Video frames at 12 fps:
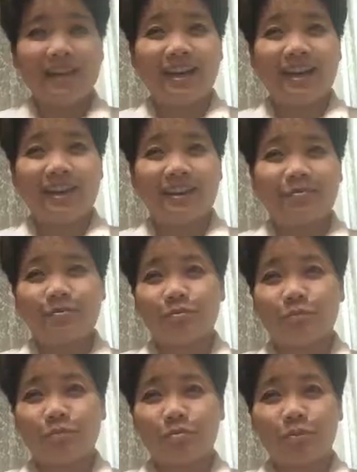
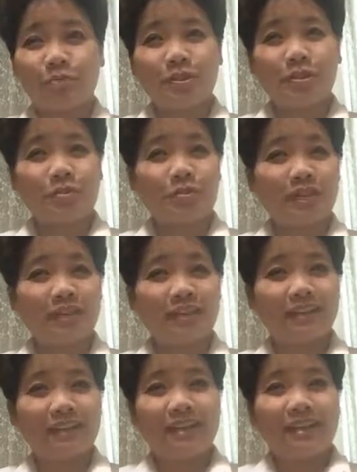We'll be
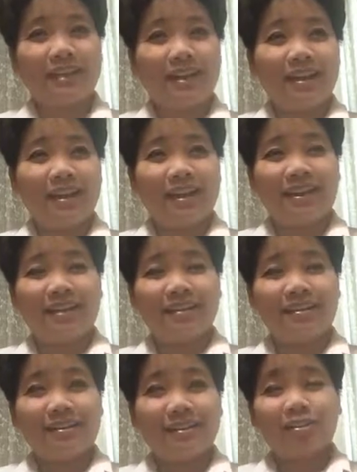doing
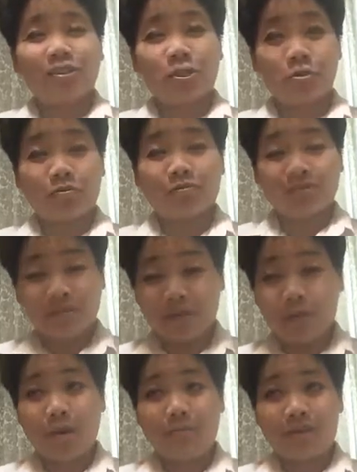soon
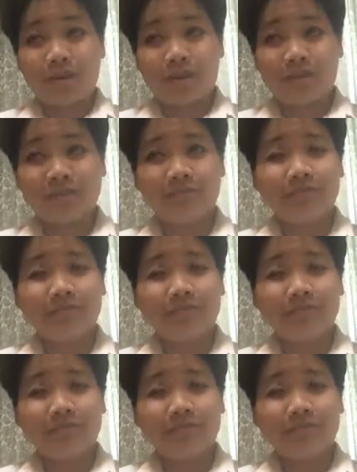webinar,